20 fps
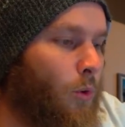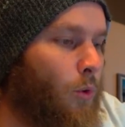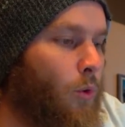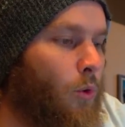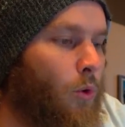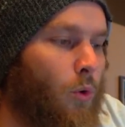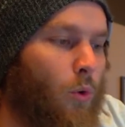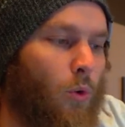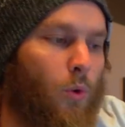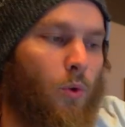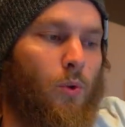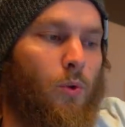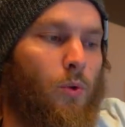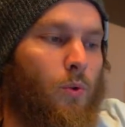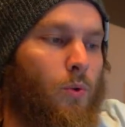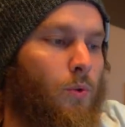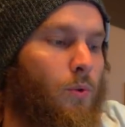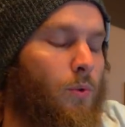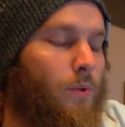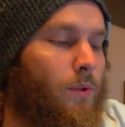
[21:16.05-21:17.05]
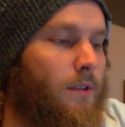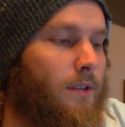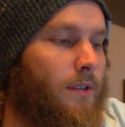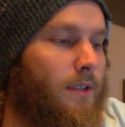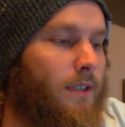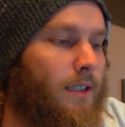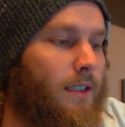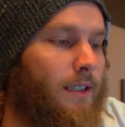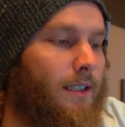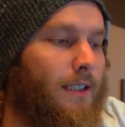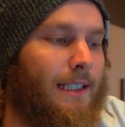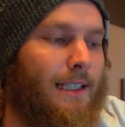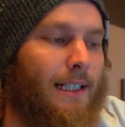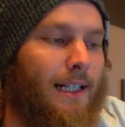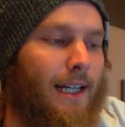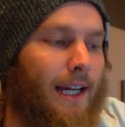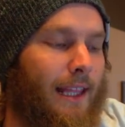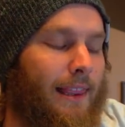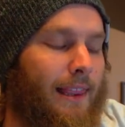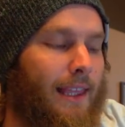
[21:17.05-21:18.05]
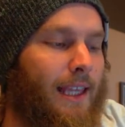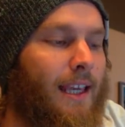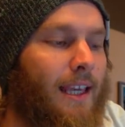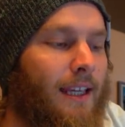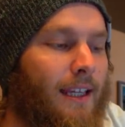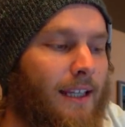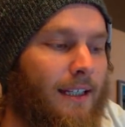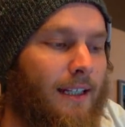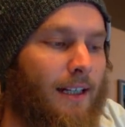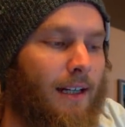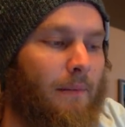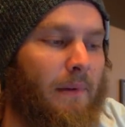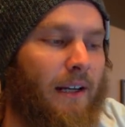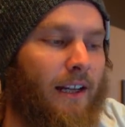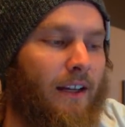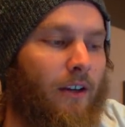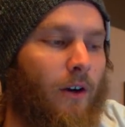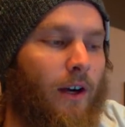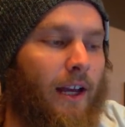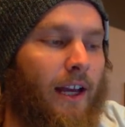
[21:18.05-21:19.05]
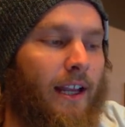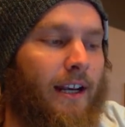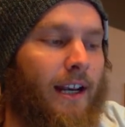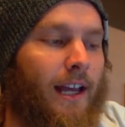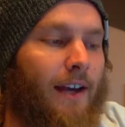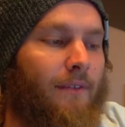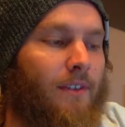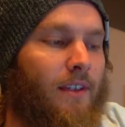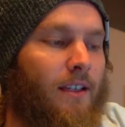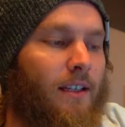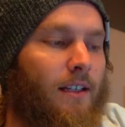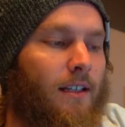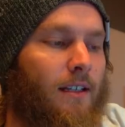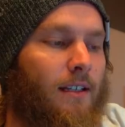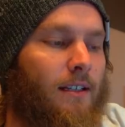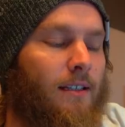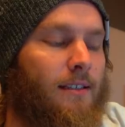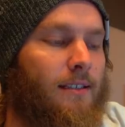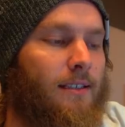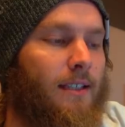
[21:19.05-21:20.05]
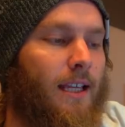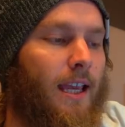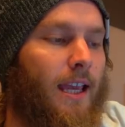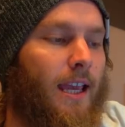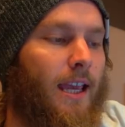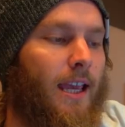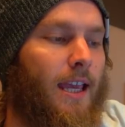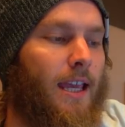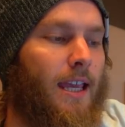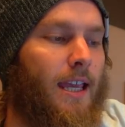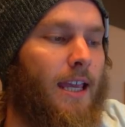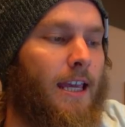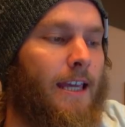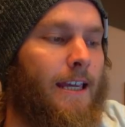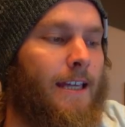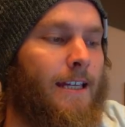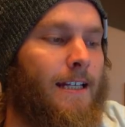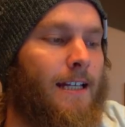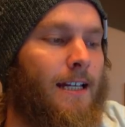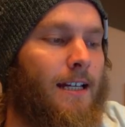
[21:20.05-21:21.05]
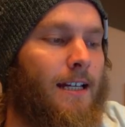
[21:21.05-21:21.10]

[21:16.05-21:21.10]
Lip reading: Ooh, I think I'm gonna go ahead and have to say